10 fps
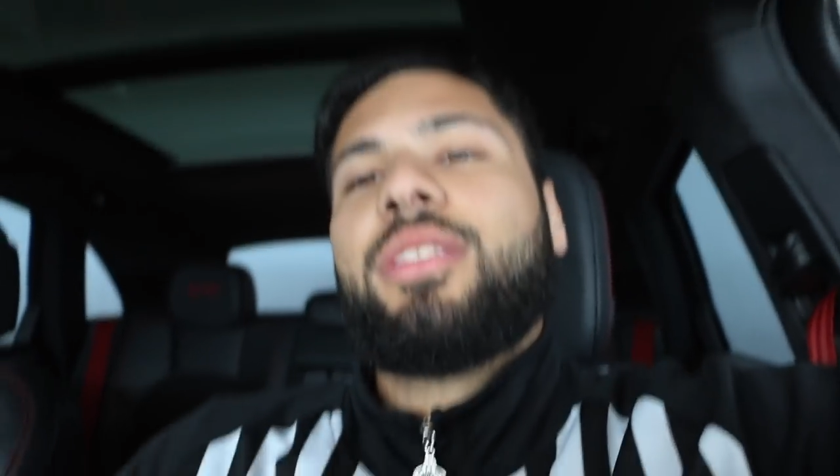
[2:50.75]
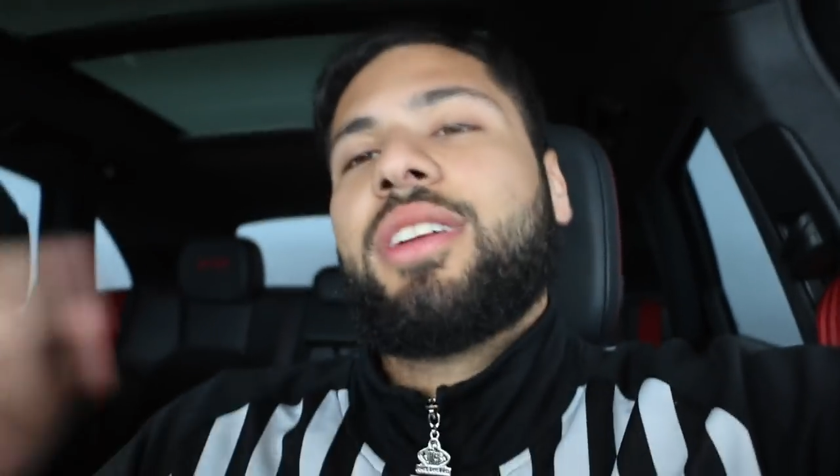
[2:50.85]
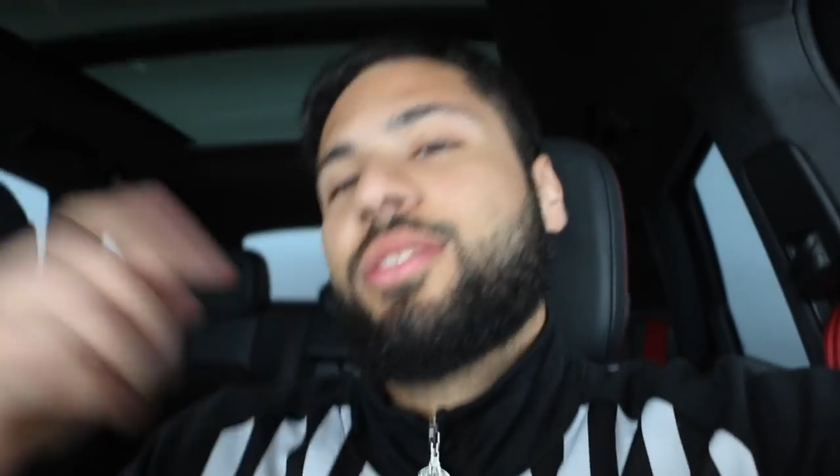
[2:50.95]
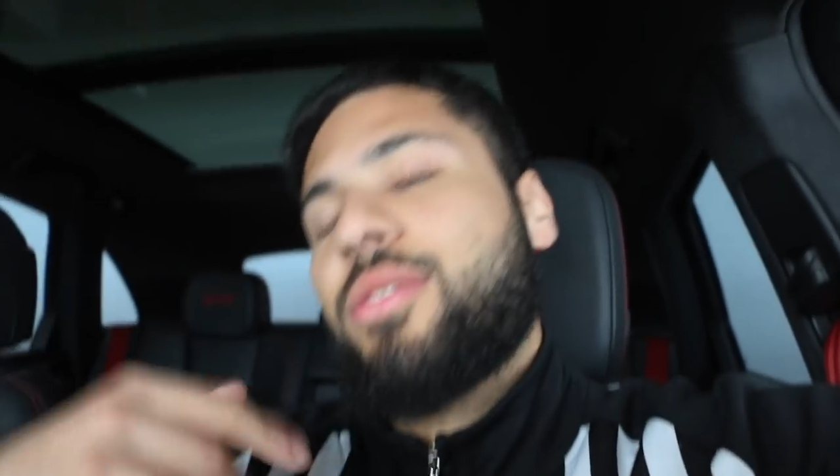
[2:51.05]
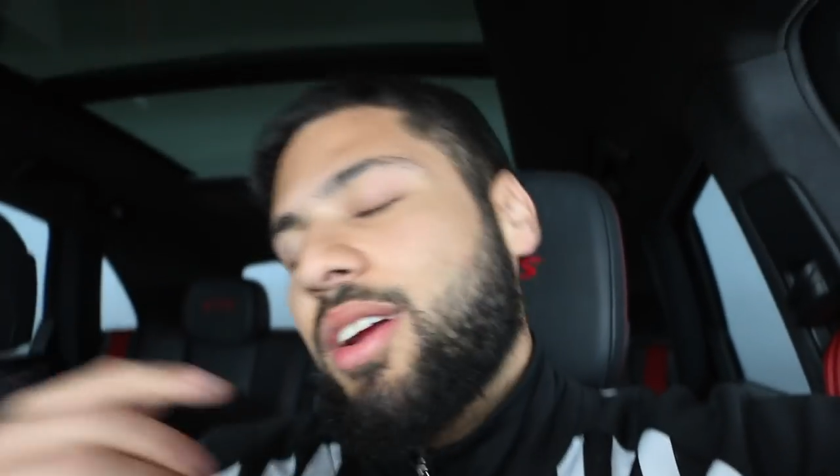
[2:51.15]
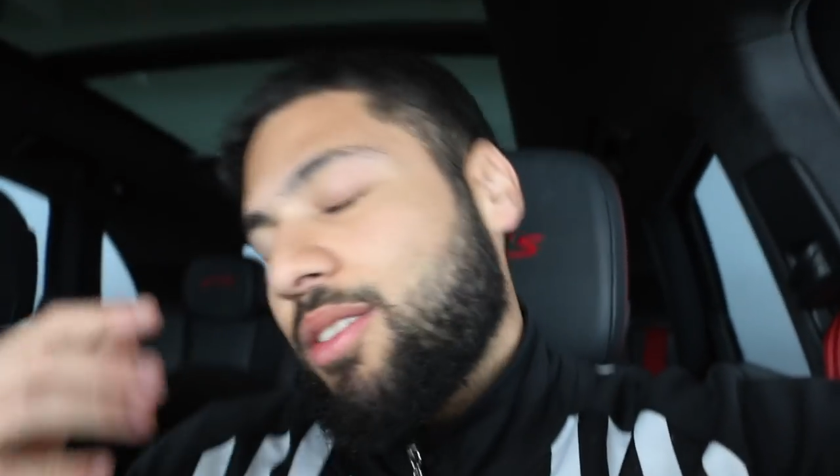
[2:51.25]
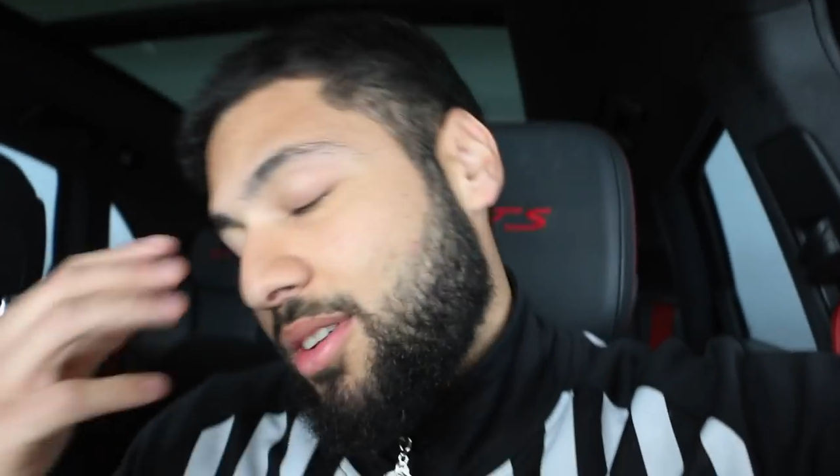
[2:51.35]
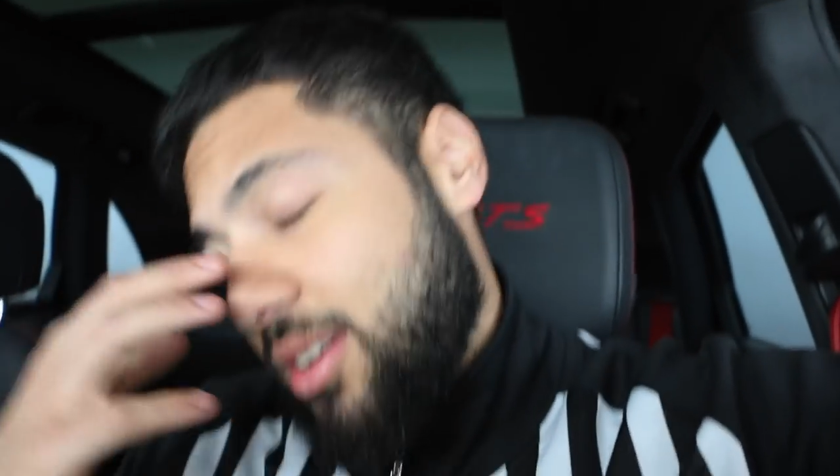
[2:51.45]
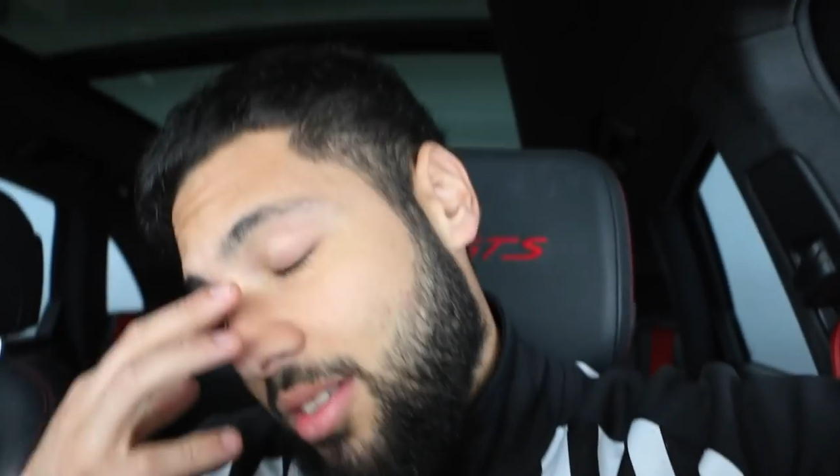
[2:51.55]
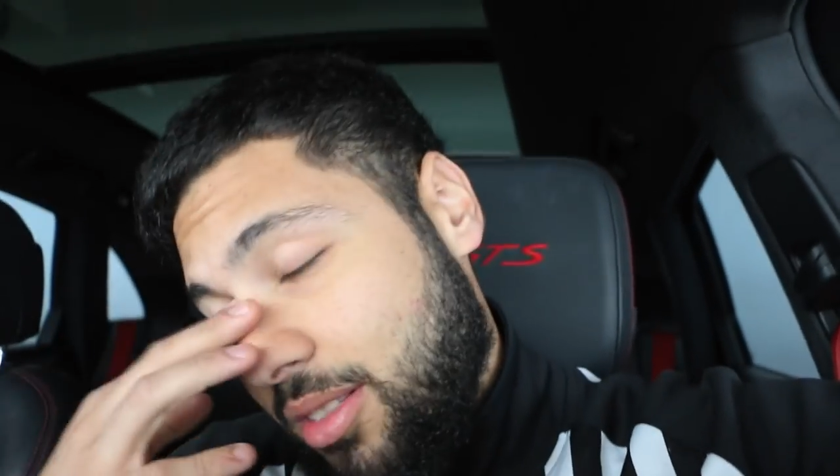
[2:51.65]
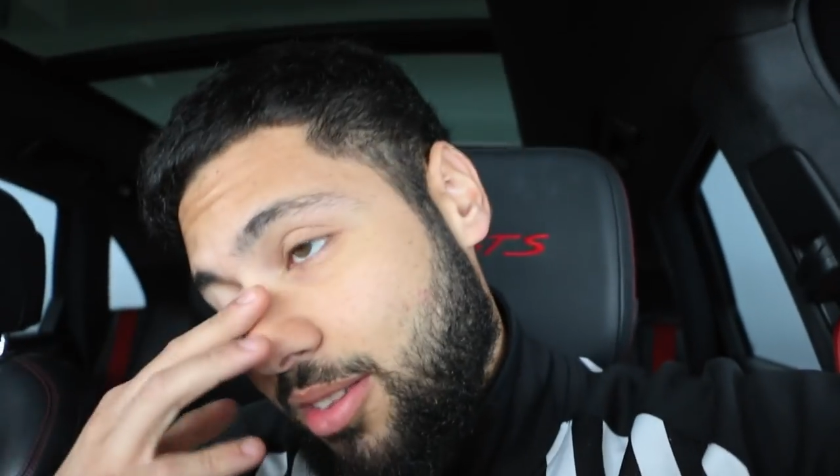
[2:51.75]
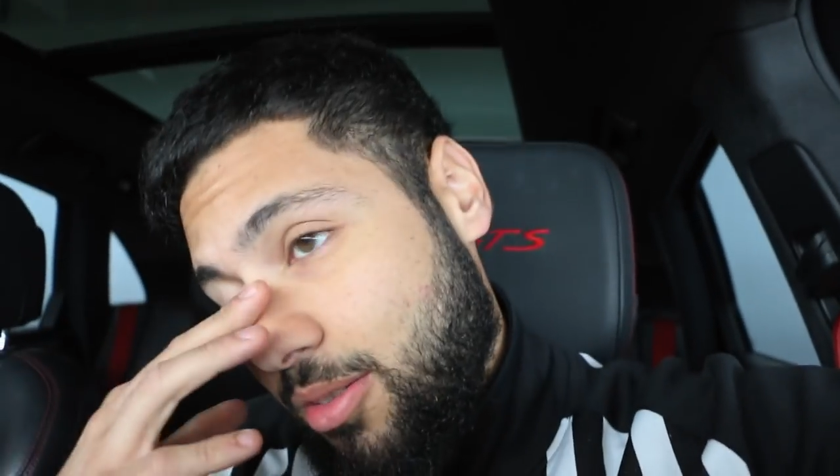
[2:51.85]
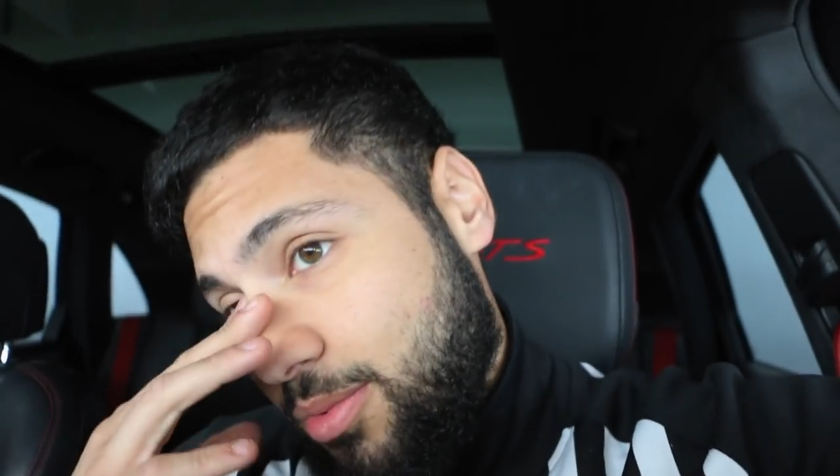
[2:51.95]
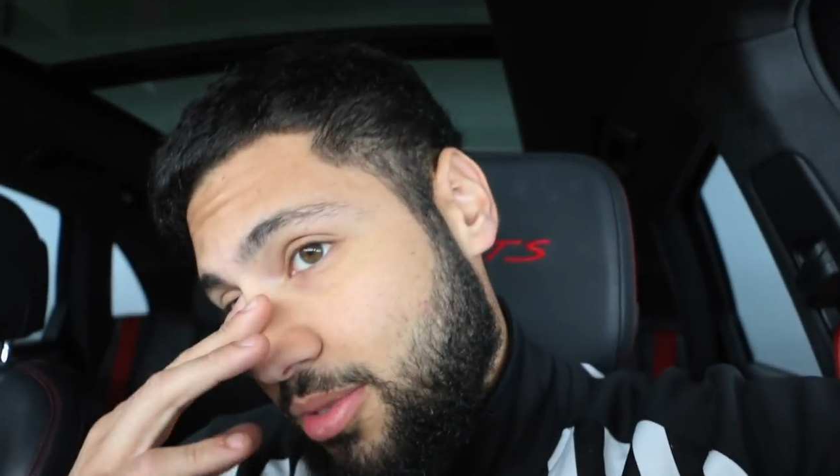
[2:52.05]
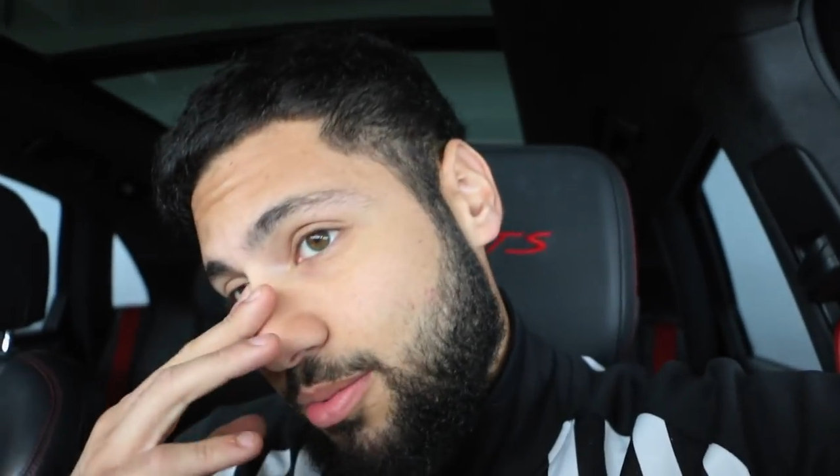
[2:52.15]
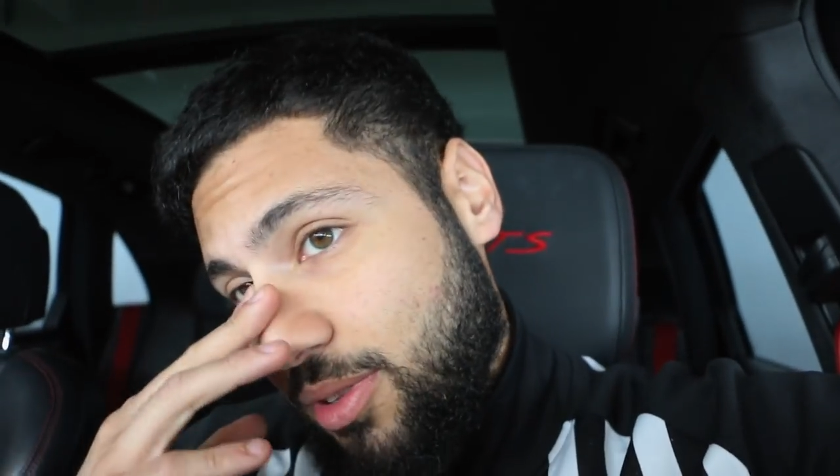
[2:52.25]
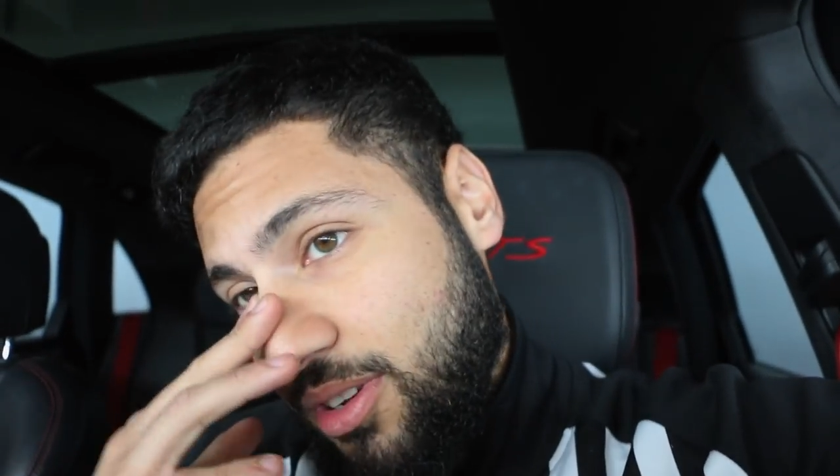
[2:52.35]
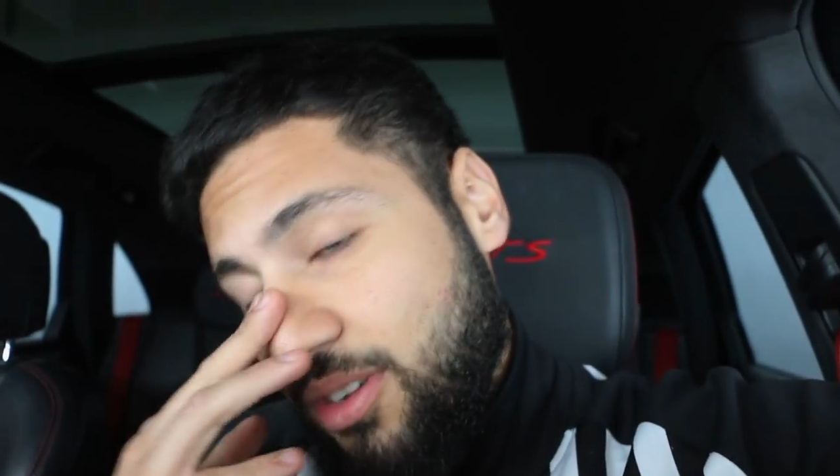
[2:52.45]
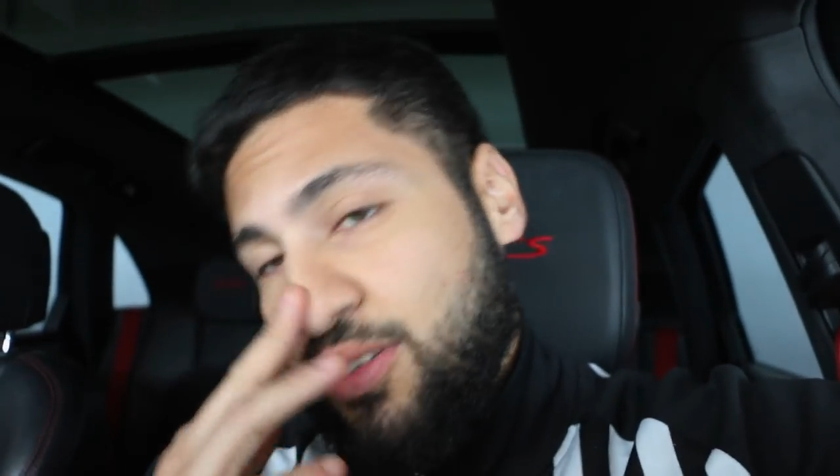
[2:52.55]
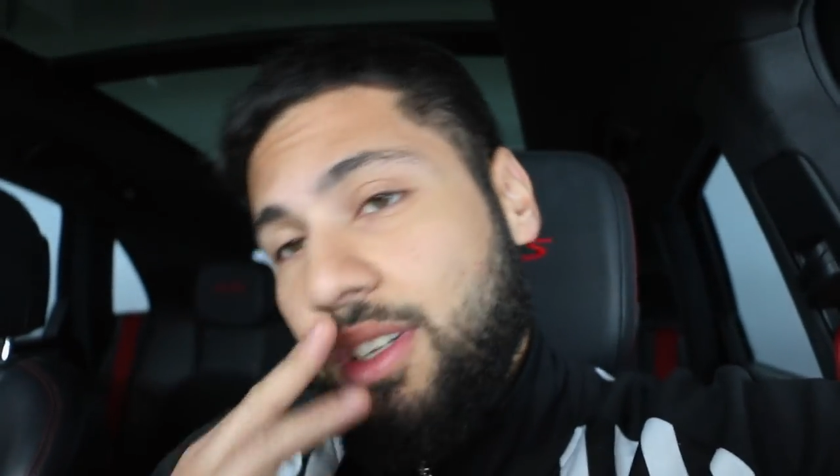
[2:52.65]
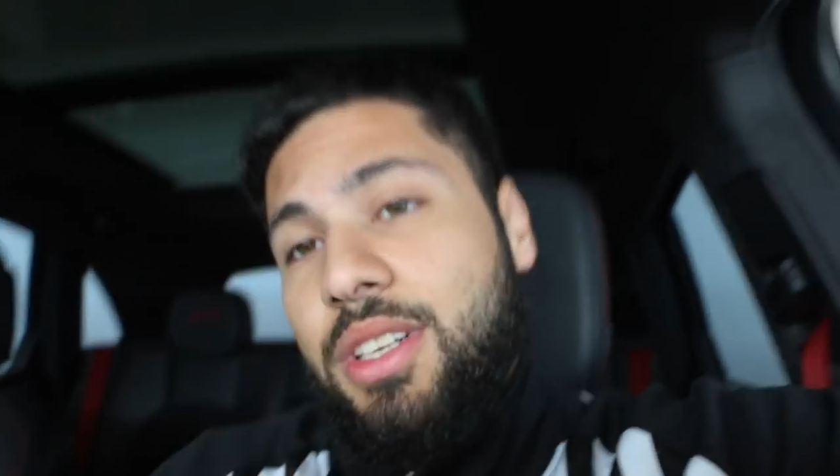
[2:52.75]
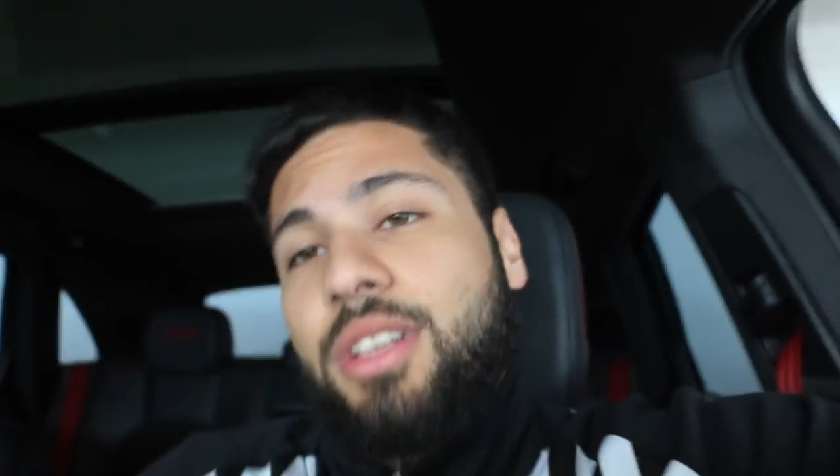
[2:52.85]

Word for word: Let's cry together in the comments below.